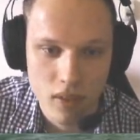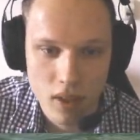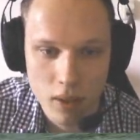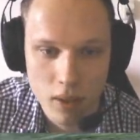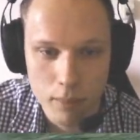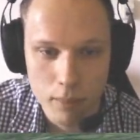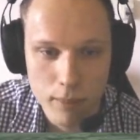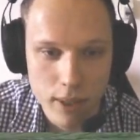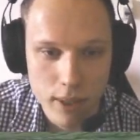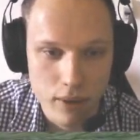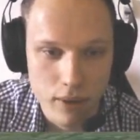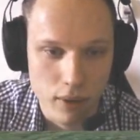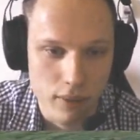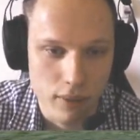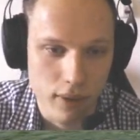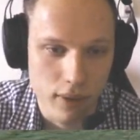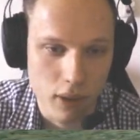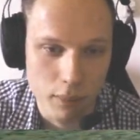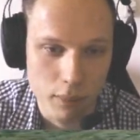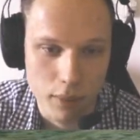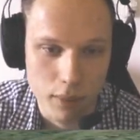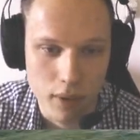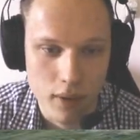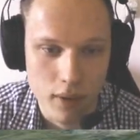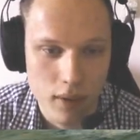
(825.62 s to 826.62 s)

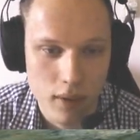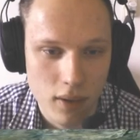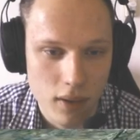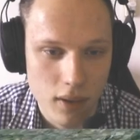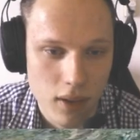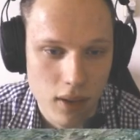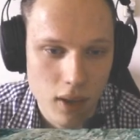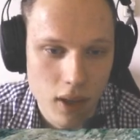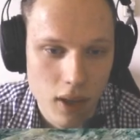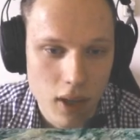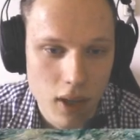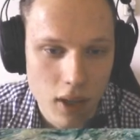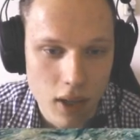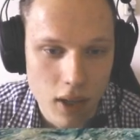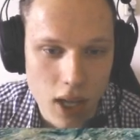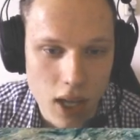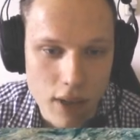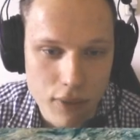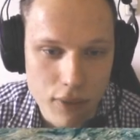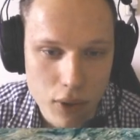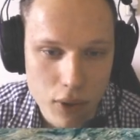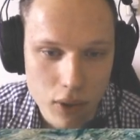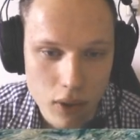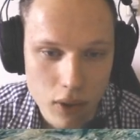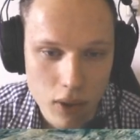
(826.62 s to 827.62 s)
Microvelpen. If
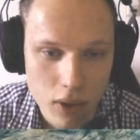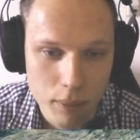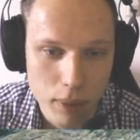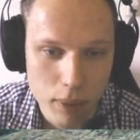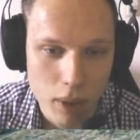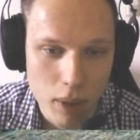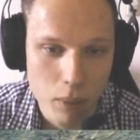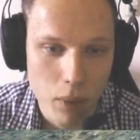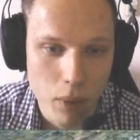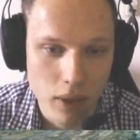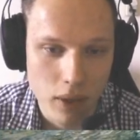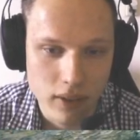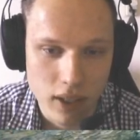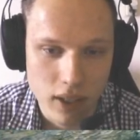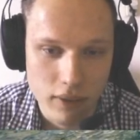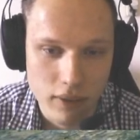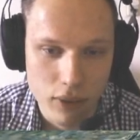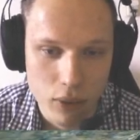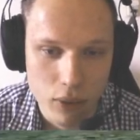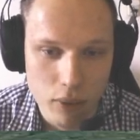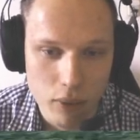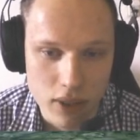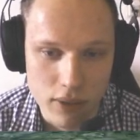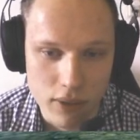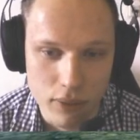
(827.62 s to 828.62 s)
you could only play one tank for
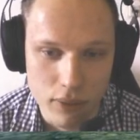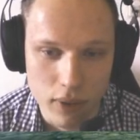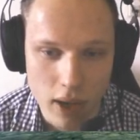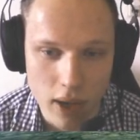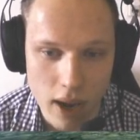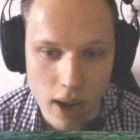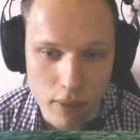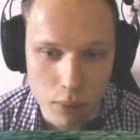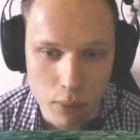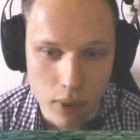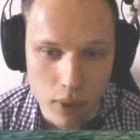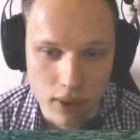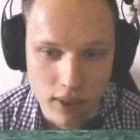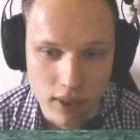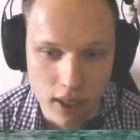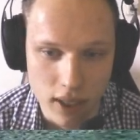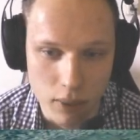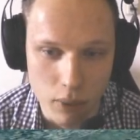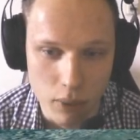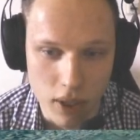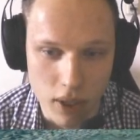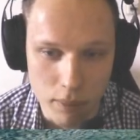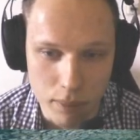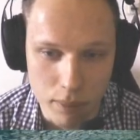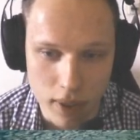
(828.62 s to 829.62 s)
the rest of your life, what tank
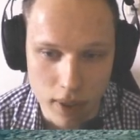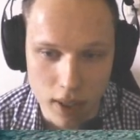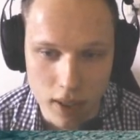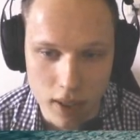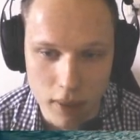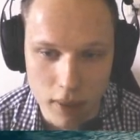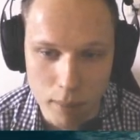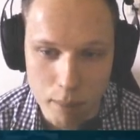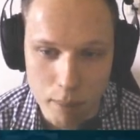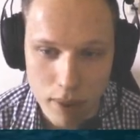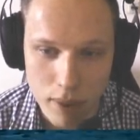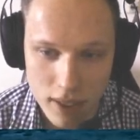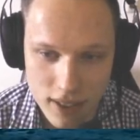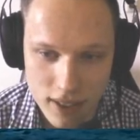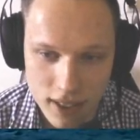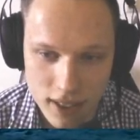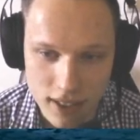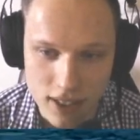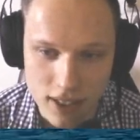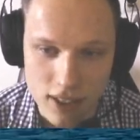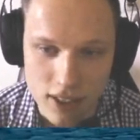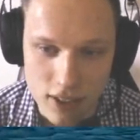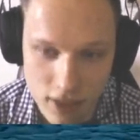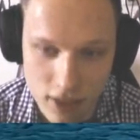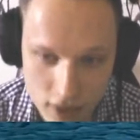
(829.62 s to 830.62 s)
would it be? Batchat
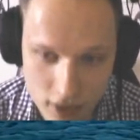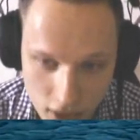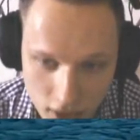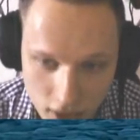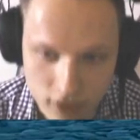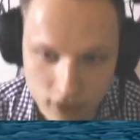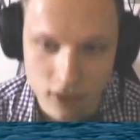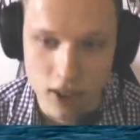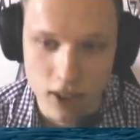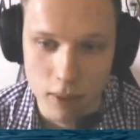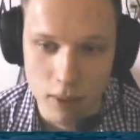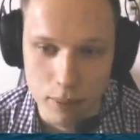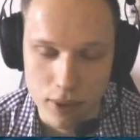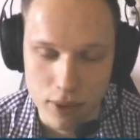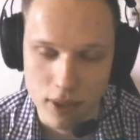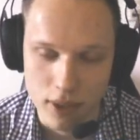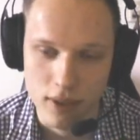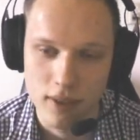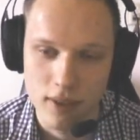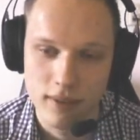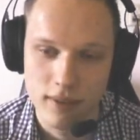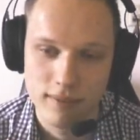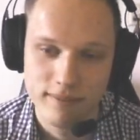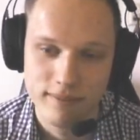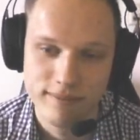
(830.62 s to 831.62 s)
is not an option.
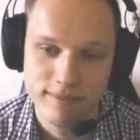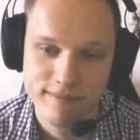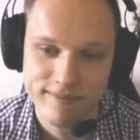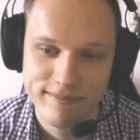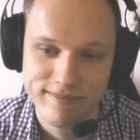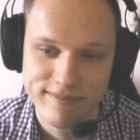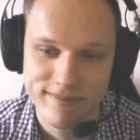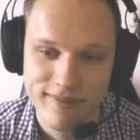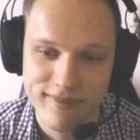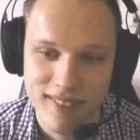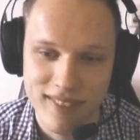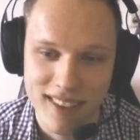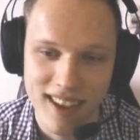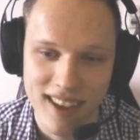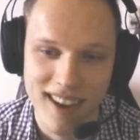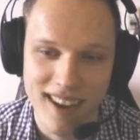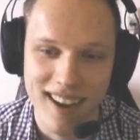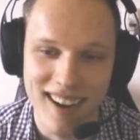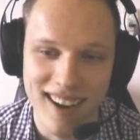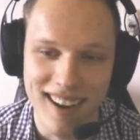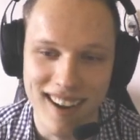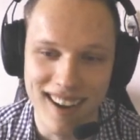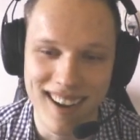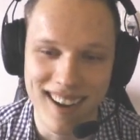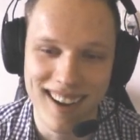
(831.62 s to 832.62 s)

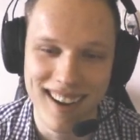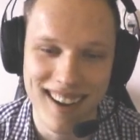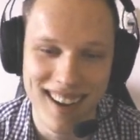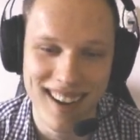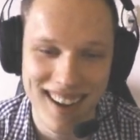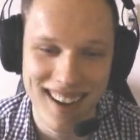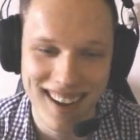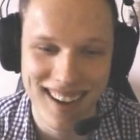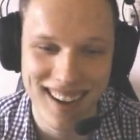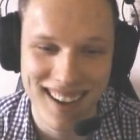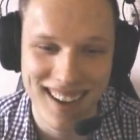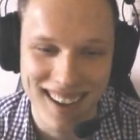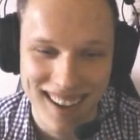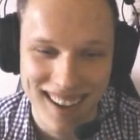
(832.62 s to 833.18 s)
Ah,